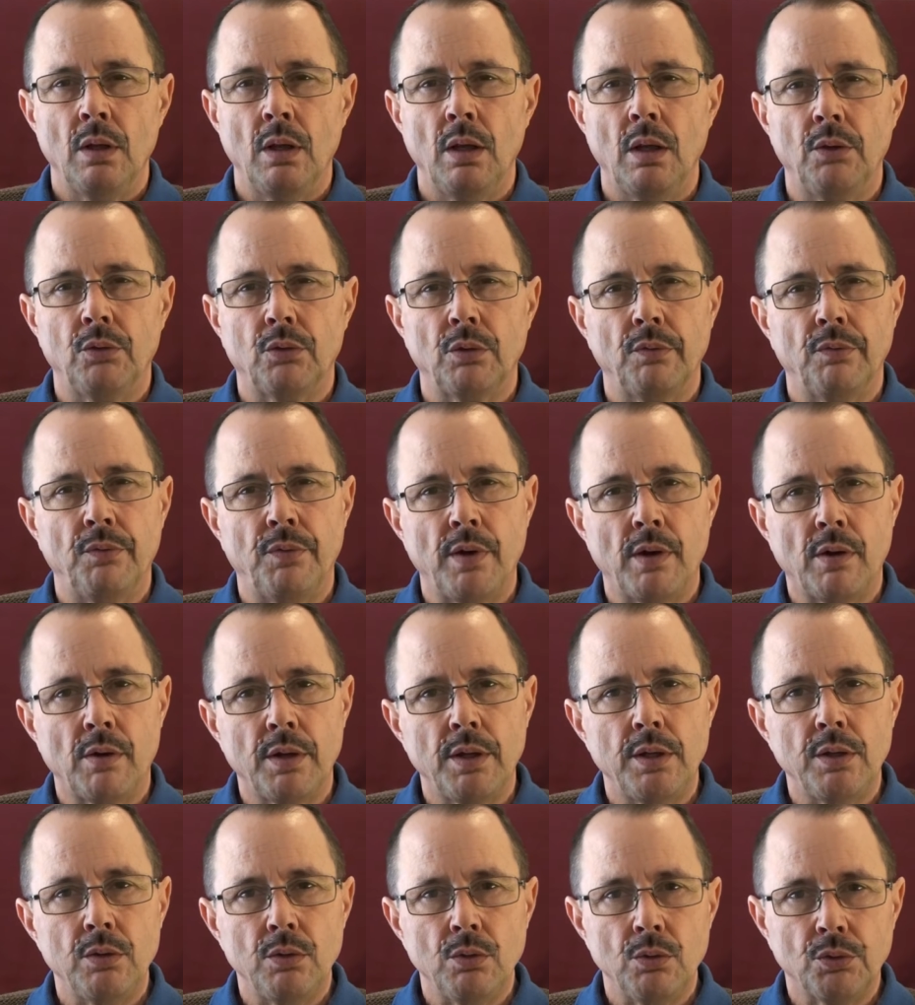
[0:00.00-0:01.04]
It's a very
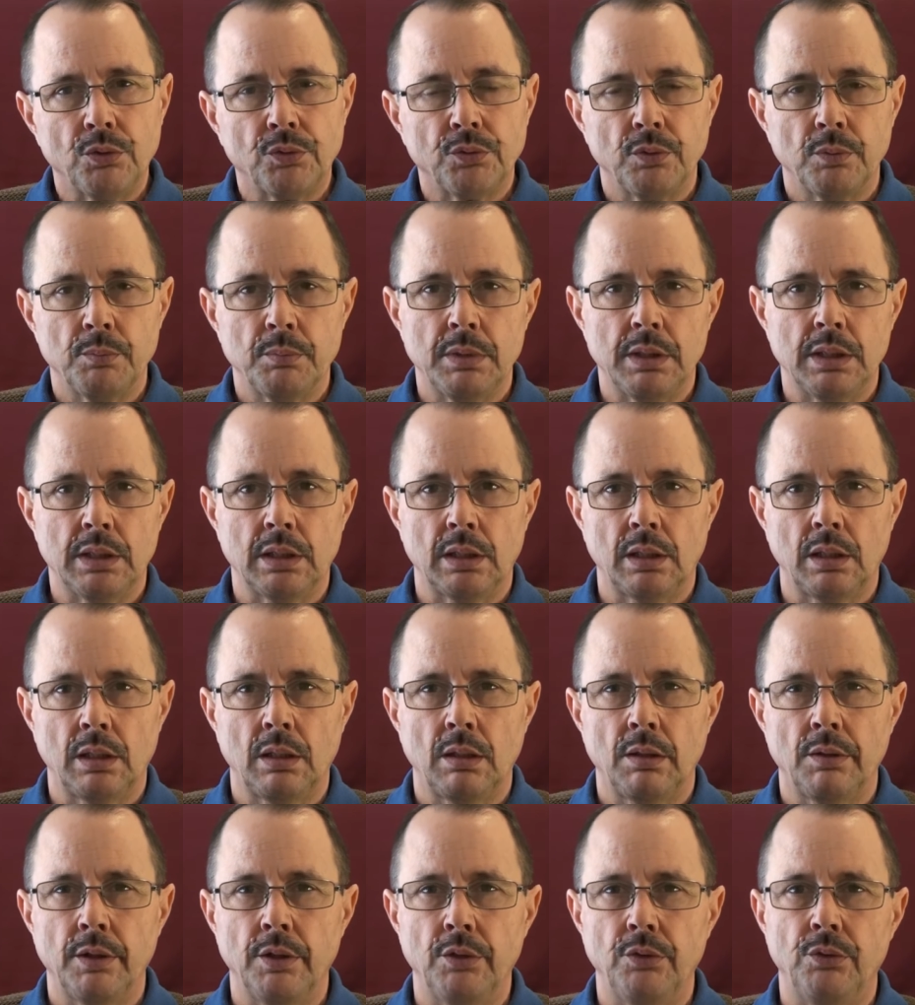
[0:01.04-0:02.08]
useful
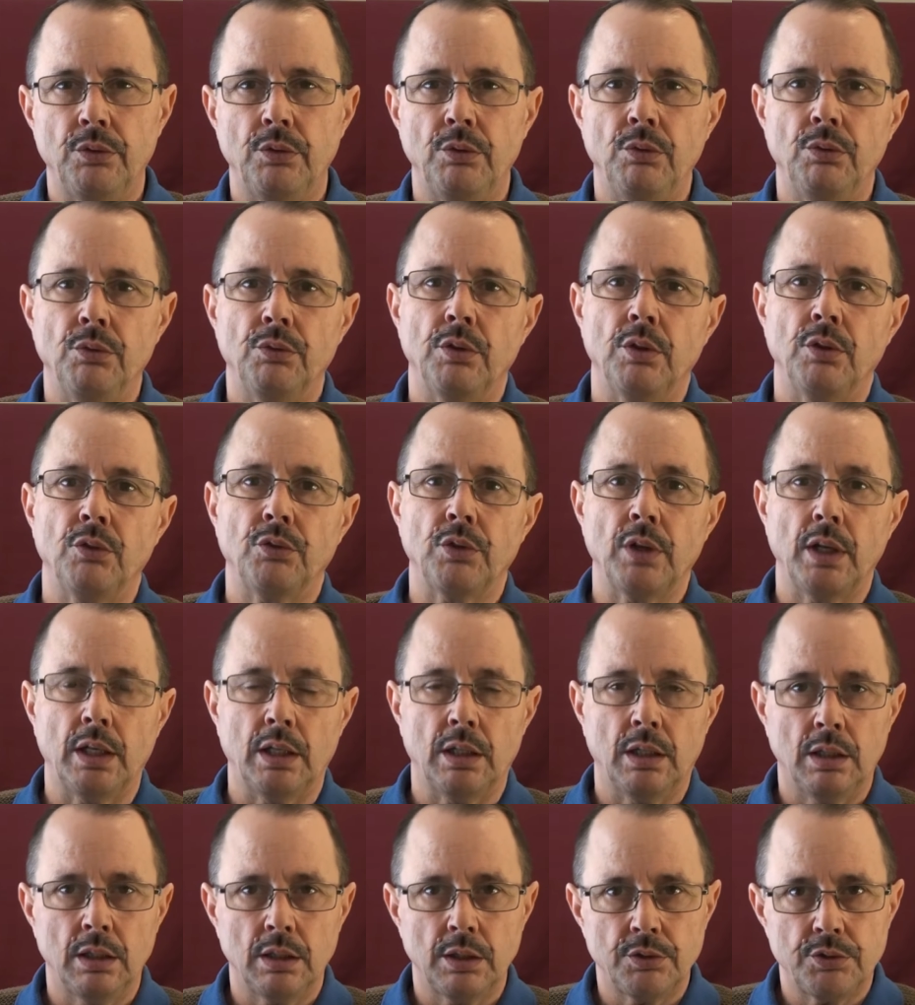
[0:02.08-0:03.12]
model that's used in
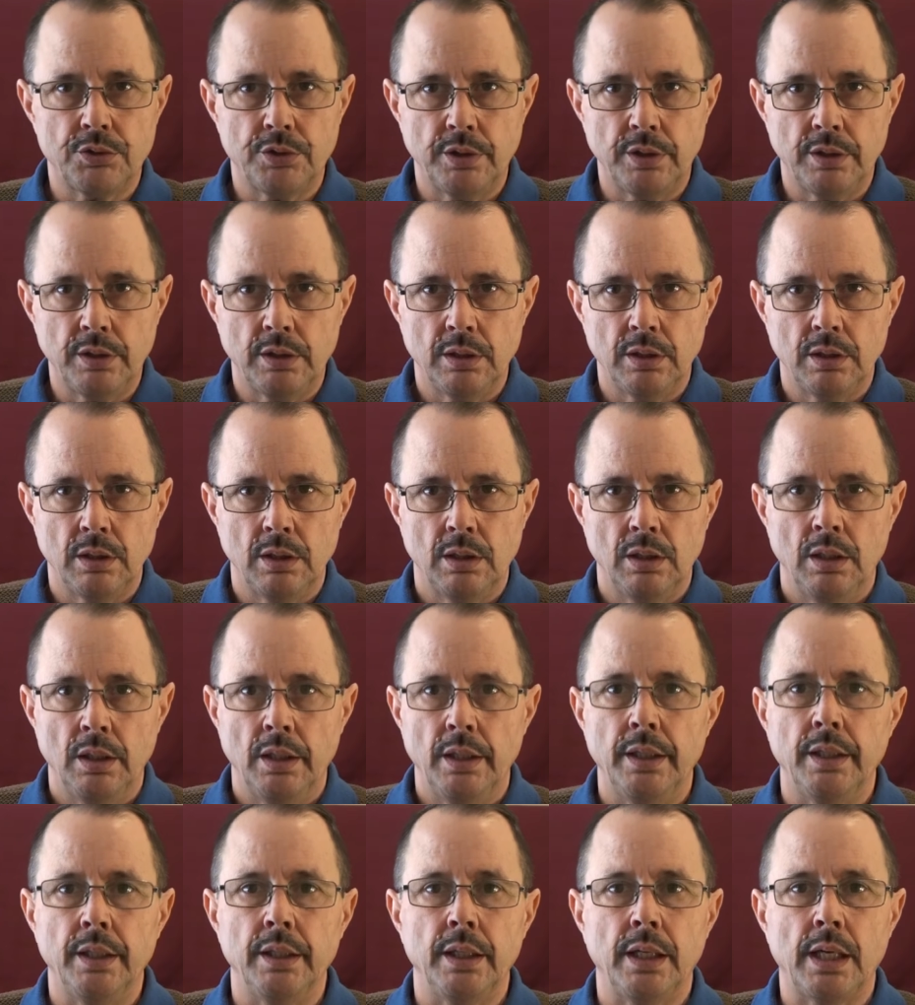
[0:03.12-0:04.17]
psychology,
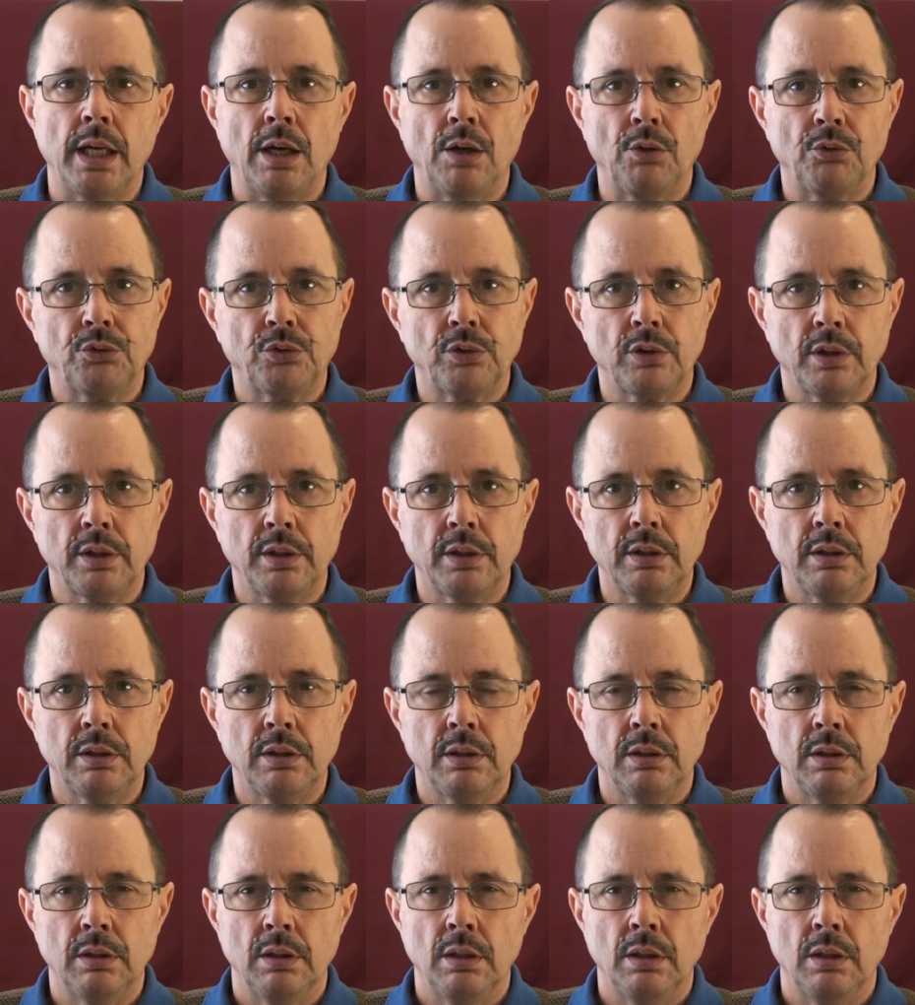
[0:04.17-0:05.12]
in counseling,